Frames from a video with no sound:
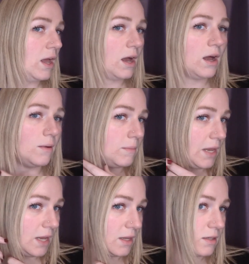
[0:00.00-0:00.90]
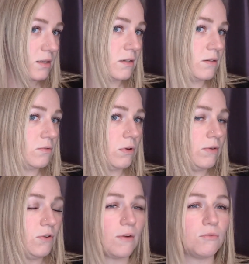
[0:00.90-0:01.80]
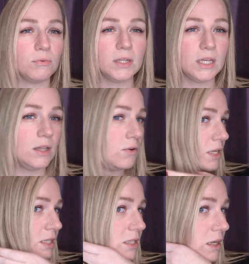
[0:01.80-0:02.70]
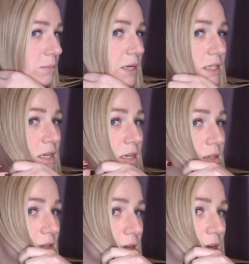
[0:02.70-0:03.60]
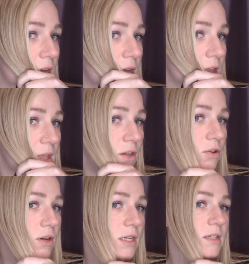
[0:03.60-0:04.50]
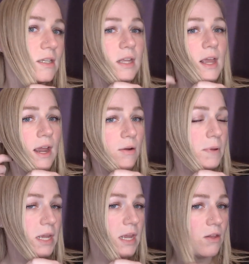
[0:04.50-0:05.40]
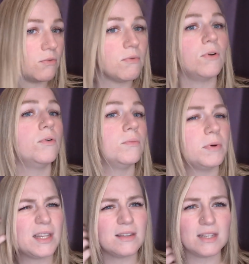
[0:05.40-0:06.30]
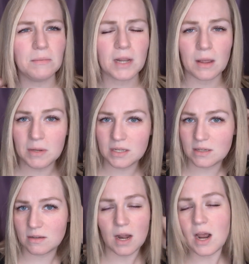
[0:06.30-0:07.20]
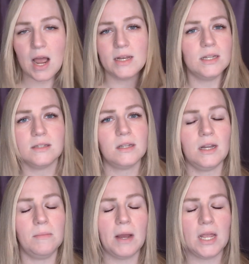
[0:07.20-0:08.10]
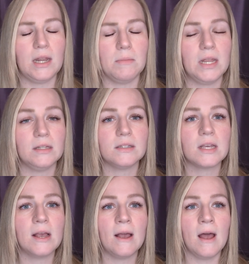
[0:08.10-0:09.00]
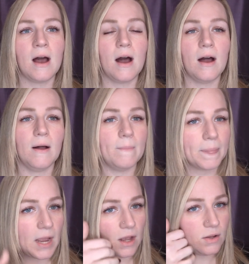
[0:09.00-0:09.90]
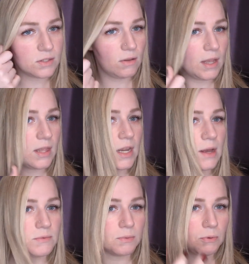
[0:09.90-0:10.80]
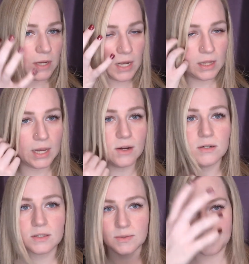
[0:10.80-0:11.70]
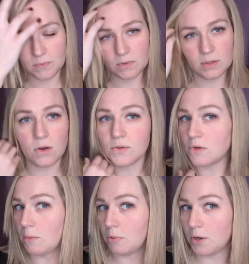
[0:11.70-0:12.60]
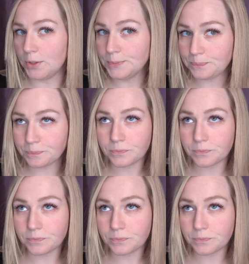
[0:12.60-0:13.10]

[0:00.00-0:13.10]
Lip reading: And if you have really low density pieces, then you're going to see the hair peeking through. But at the same time, it's not a high density by any means. I also like that it comes with pre-cut layers, also a pro.